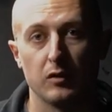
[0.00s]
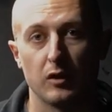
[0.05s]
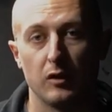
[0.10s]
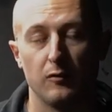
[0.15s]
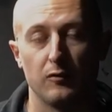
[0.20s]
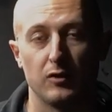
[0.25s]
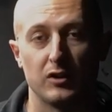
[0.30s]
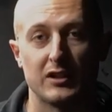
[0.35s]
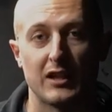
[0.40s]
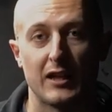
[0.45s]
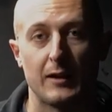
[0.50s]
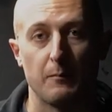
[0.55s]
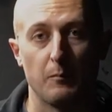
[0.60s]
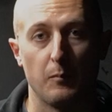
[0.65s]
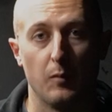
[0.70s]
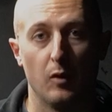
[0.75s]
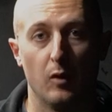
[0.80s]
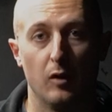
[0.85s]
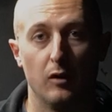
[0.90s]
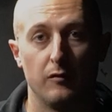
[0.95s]
Go over a
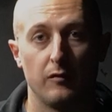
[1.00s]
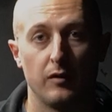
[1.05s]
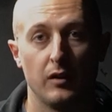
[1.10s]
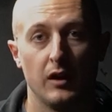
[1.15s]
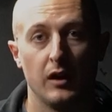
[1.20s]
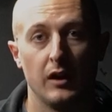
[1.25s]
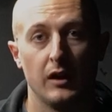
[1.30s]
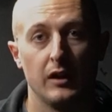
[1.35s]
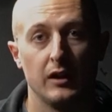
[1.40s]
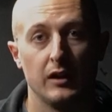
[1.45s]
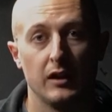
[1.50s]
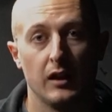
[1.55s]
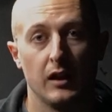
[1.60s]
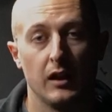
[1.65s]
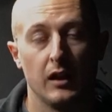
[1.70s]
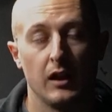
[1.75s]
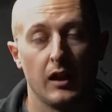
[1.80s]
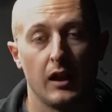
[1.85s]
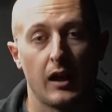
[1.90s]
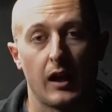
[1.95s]
tempo
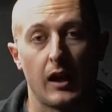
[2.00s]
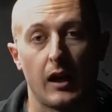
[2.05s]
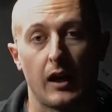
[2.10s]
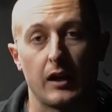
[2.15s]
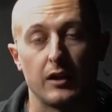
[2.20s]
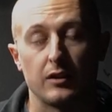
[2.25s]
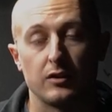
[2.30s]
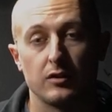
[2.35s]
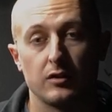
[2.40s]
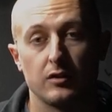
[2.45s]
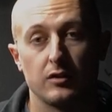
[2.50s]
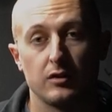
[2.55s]
of